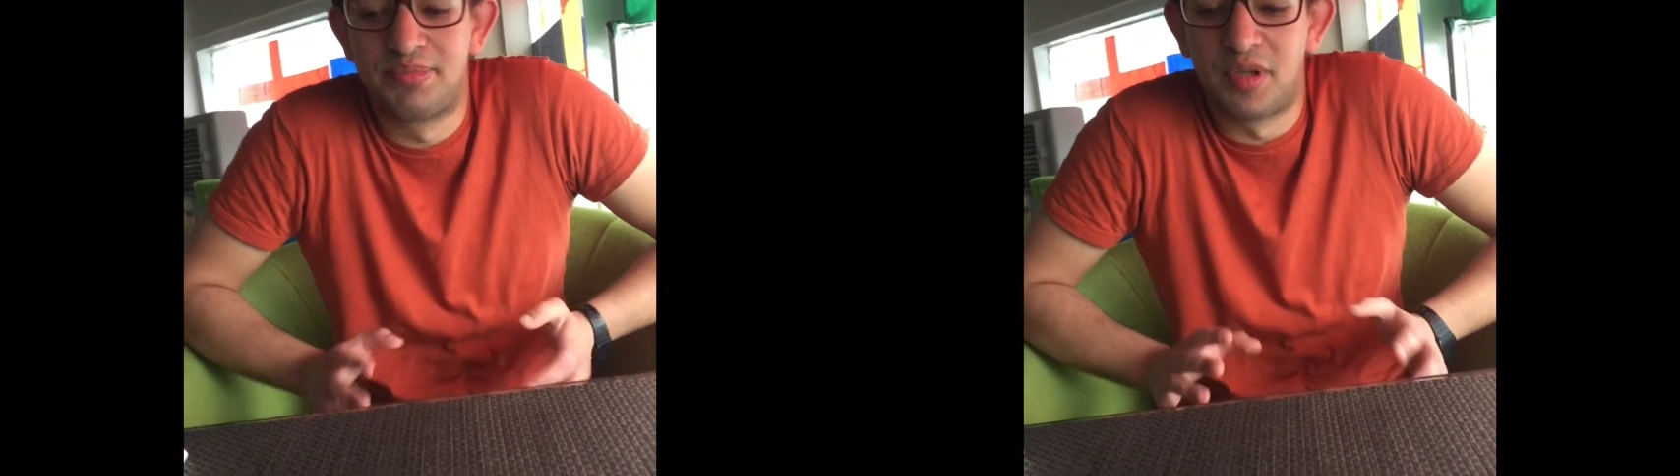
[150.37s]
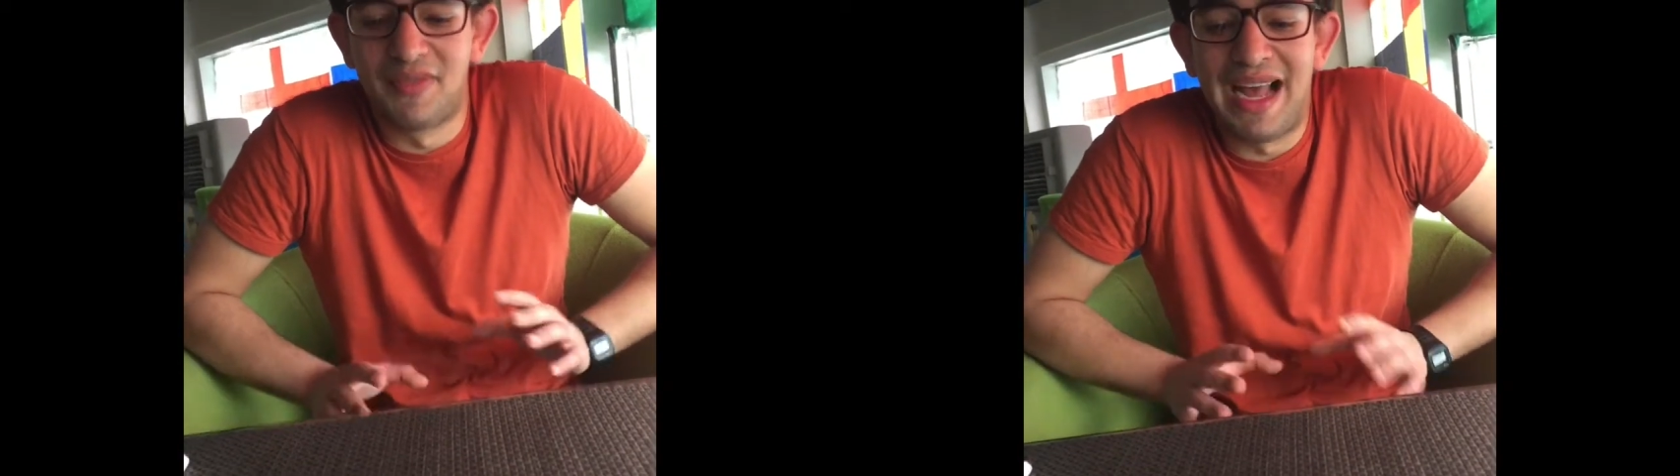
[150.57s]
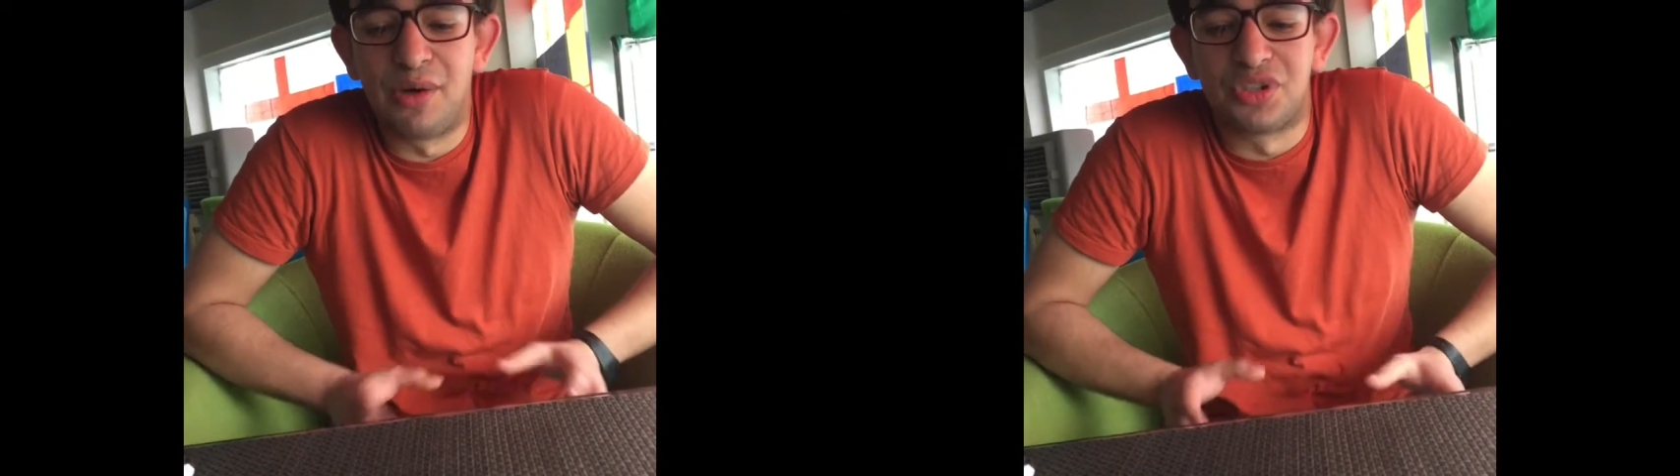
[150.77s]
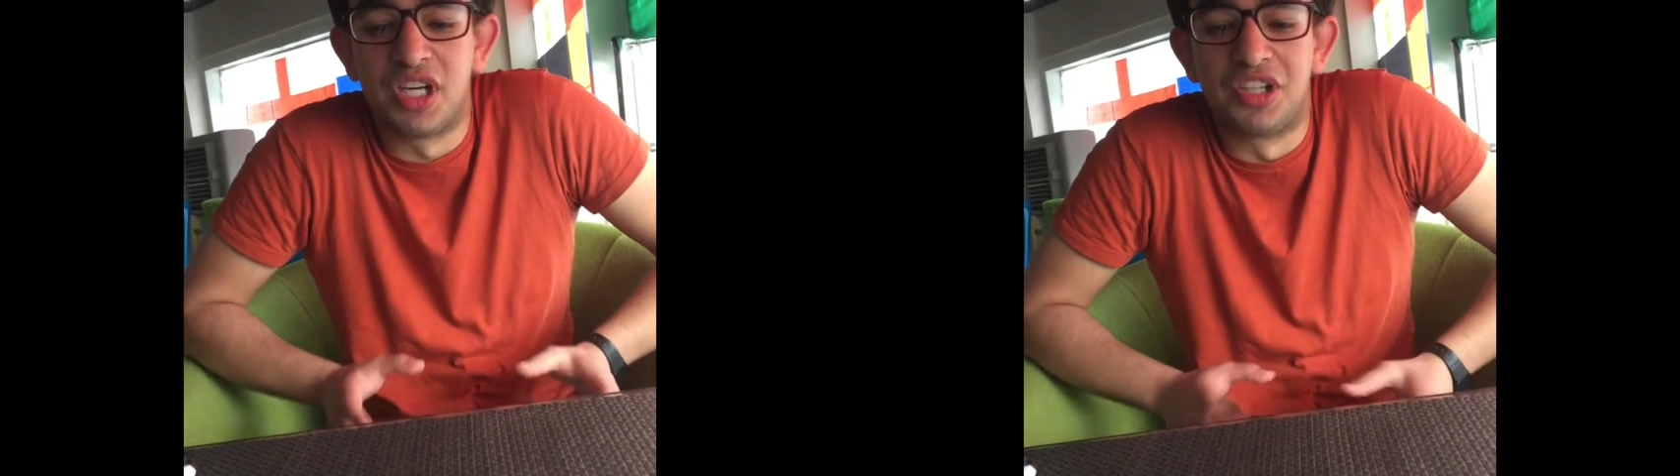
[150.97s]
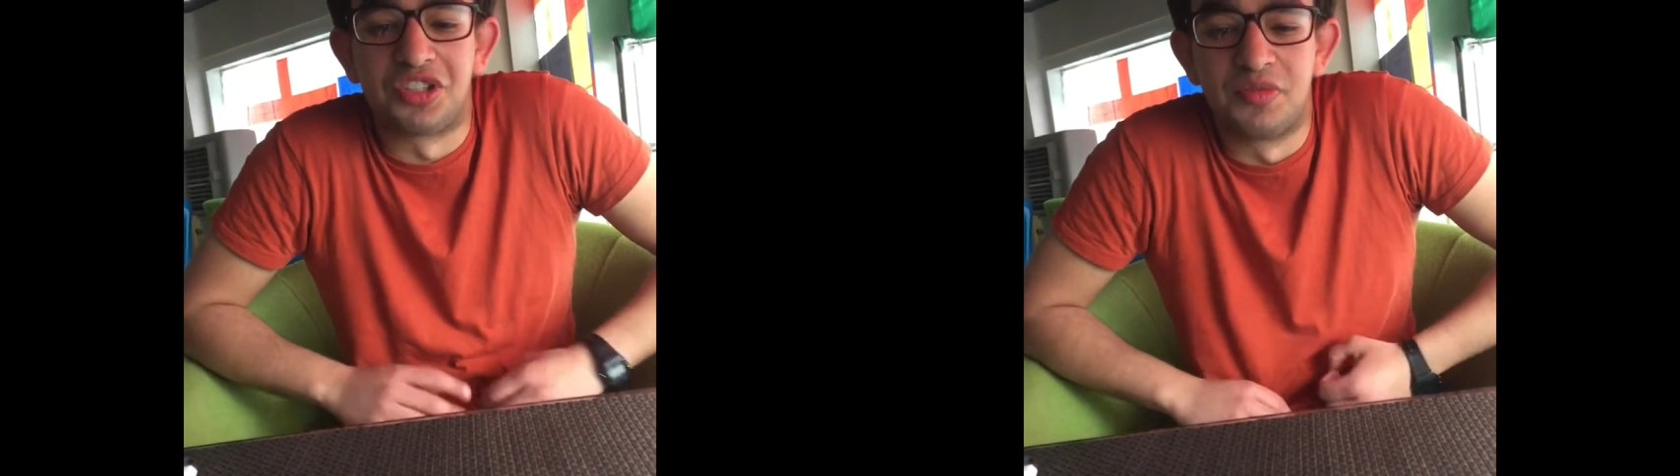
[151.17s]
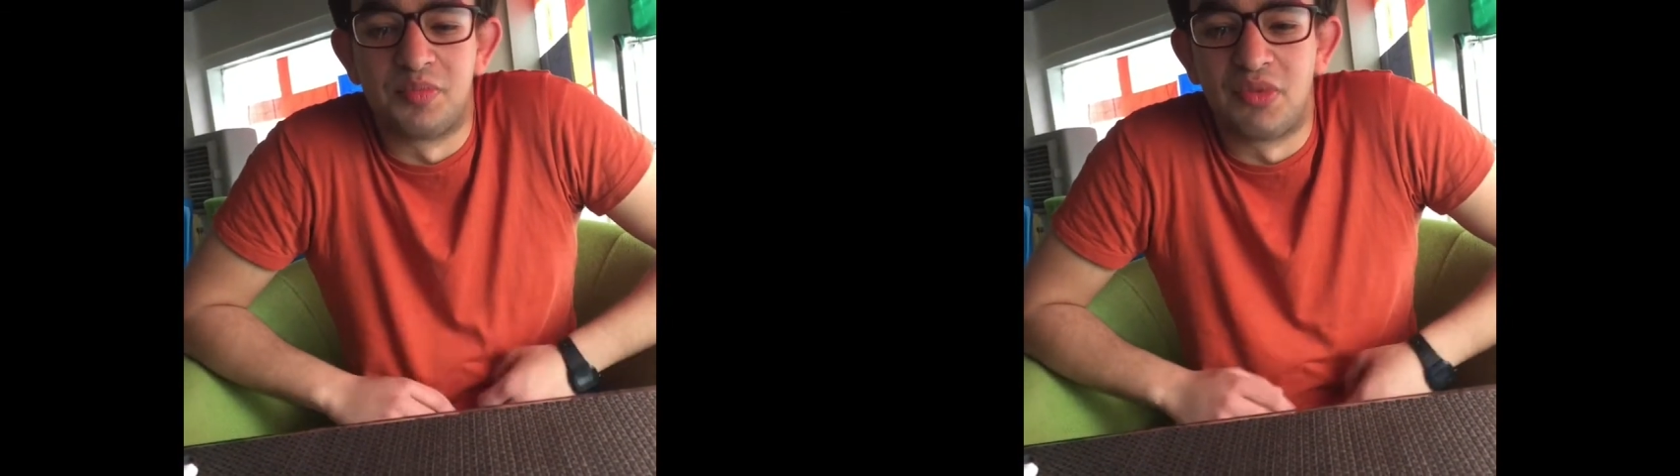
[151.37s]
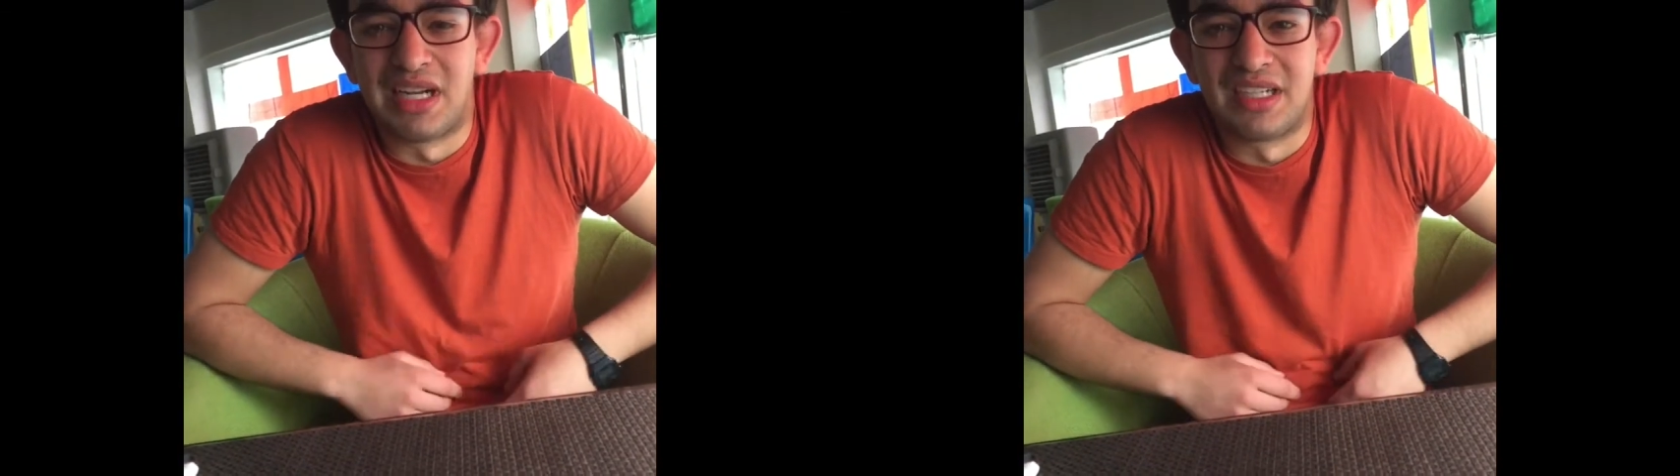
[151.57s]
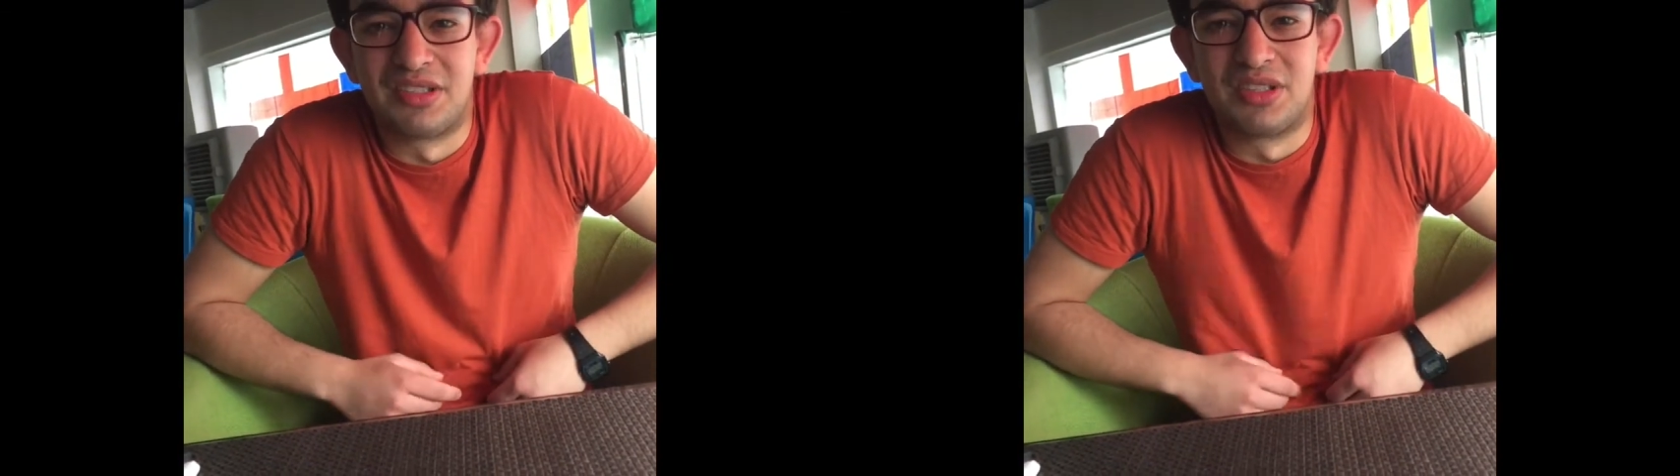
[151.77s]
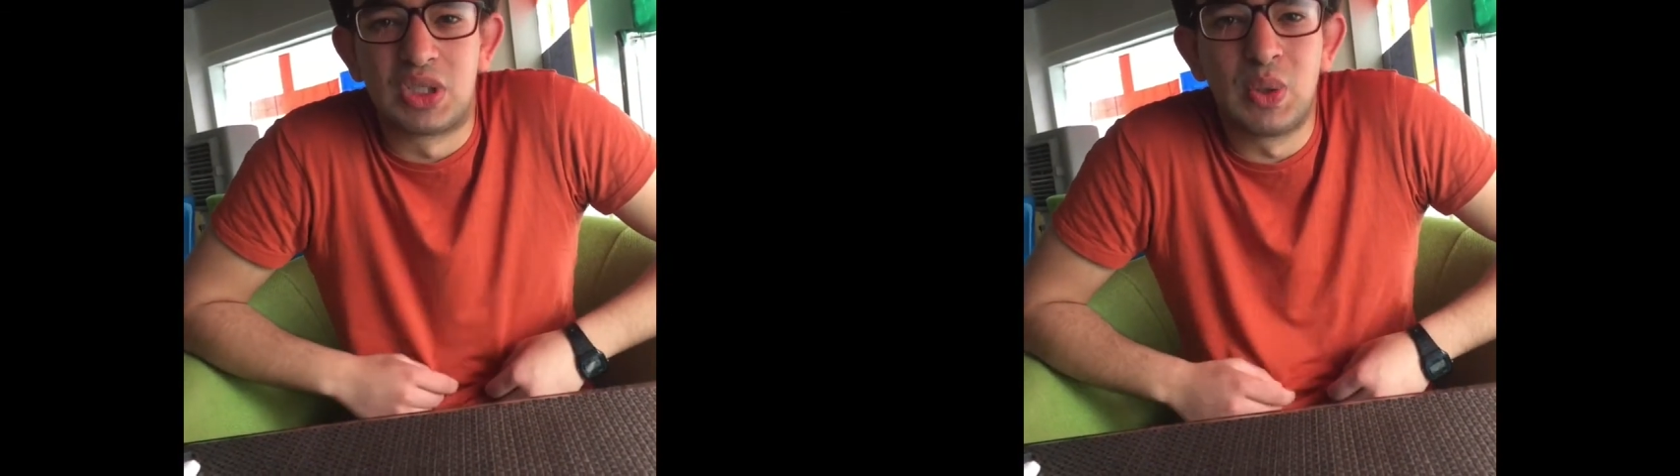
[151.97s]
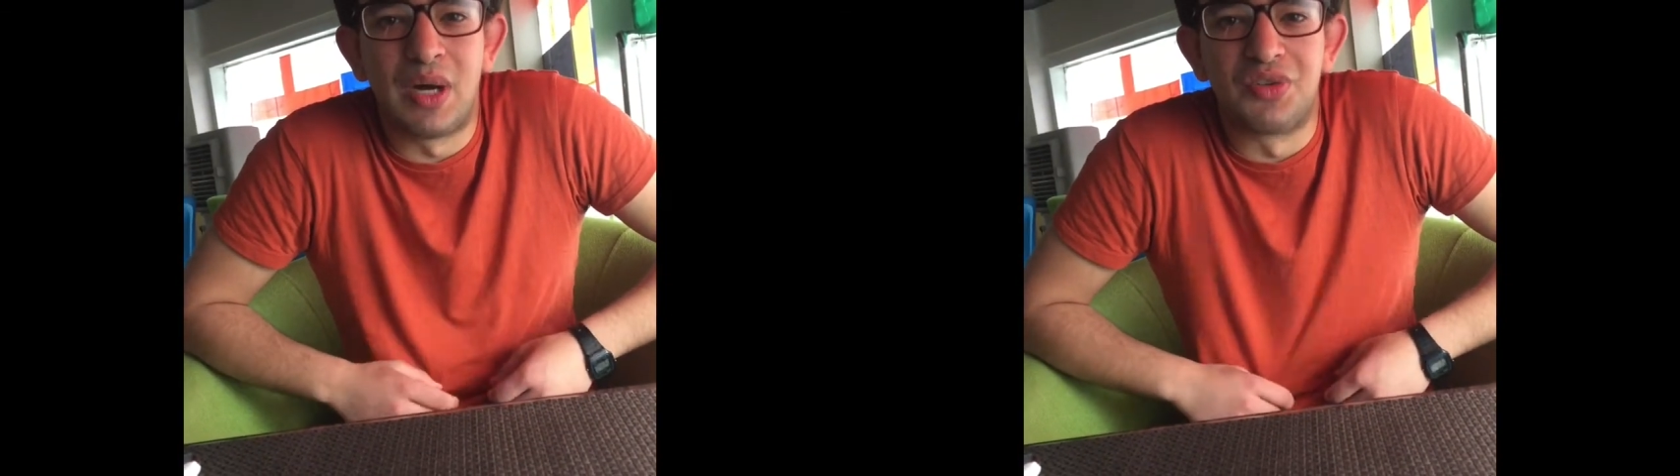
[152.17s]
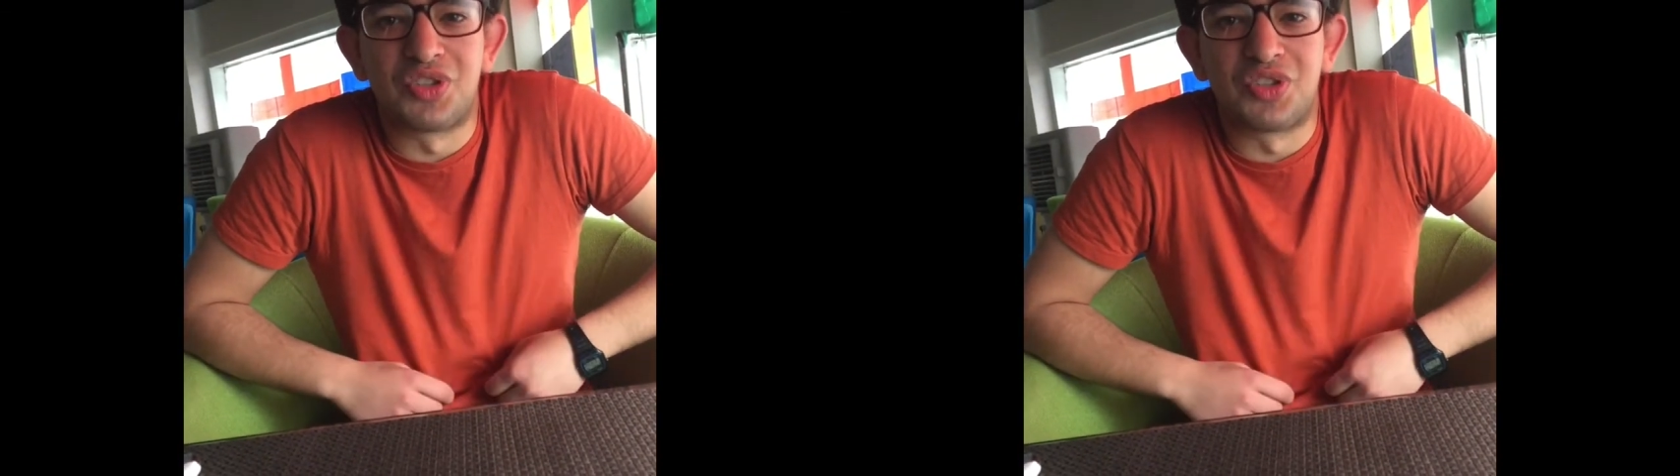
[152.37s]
sort of outskirts of... 2 hour